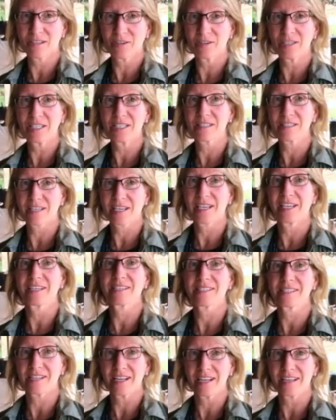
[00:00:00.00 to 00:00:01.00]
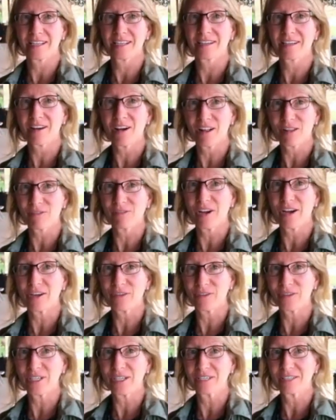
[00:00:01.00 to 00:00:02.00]
So he's a case study in
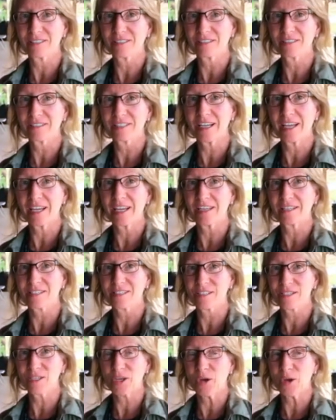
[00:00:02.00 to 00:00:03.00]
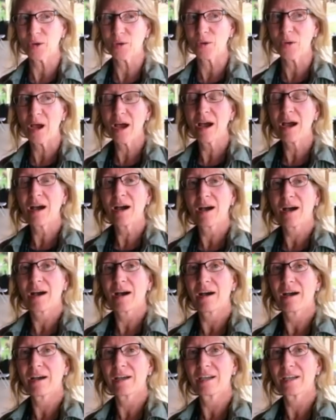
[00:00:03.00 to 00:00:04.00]
Colorado here. And so
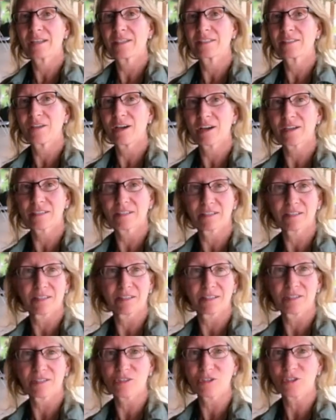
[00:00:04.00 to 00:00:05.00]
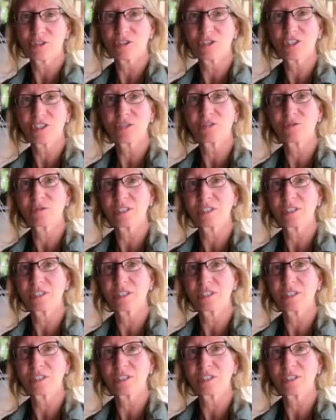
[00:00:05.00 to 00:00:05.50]
I talked to the surgeon.